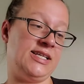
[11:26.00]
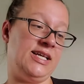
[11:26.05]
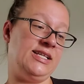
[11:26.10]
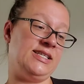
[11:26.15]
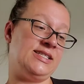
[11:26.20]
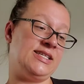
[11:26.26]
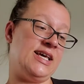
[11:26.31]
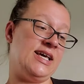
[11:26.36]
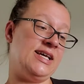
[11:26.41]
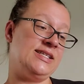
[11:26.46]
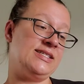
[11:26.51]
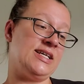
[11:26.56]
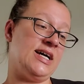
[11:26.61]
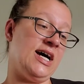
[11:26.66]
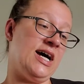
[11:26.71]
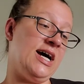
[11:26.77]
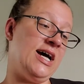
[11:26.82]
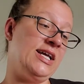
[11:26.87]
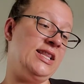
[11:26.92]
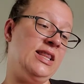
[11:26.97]
It says,
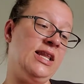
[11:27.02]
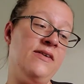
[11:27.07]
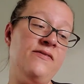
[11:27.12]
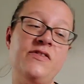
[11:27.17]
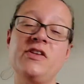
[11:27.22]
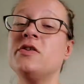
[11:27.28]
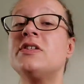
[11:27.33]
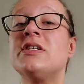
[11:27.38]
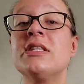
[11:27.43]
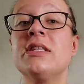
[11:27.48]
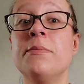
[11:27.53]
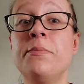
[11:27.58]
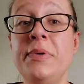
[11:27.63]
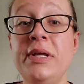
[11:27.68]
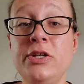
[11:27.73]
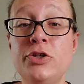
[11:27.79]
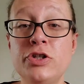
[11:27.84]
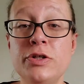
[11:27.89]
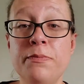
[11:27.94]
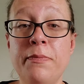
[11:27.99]
I love you to the
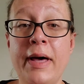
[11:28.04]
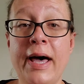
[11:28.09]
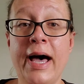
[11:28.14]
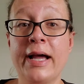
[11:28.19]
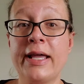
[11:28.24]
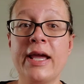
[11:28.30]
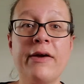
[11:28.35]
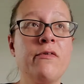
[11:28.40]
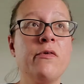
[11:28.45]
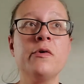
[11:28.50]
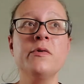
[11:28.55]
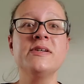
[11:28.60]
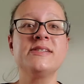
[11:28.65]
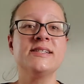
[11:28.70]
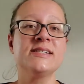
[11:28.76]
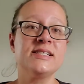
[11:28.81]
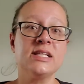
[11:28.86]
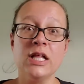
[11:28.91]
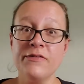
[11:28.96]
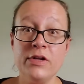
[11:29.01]
beach and back. Everyone always
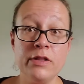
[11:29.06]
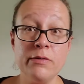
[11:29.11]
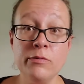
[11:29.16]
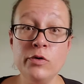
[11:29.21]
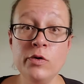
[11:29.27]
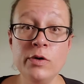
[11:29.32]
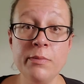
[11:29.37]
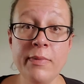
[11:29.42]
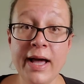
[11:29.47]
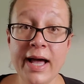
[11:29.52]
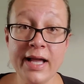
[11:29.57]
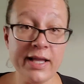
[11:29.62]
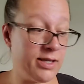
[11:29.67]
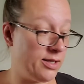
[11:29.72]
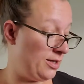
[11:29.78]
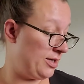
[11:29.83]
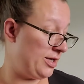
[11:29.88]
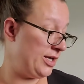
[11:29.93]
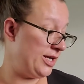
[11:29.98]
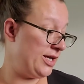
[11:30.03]
says, I love you to the moon and back.
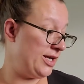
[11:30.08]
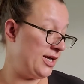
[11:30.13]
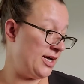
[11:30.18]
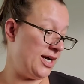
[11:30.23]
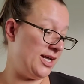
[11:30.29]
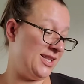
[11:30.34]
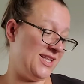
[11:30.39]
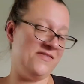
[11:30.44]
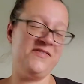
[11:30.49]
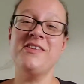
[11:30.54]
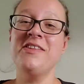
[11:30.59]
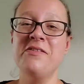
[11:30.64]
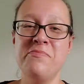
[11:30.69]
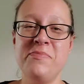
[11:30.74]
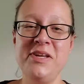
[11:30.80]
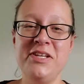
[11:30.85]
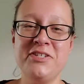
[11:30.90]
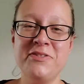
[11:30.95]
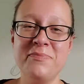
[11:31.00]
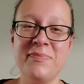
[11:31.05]
I love you to the
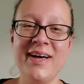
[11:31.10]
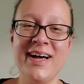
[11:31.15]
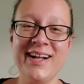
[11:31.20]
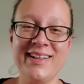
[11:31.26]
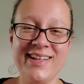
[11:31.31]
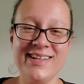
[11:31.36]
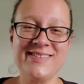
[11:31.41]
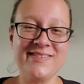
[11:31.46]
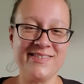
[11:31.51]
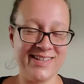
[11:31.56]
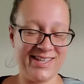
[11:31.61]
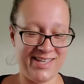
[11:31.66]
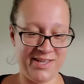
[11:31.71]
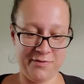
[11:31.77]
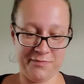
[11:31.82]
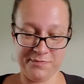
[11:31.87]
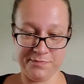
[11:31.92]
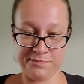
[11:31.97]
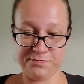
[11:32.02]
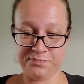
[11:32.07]
beach and back. That's really cute.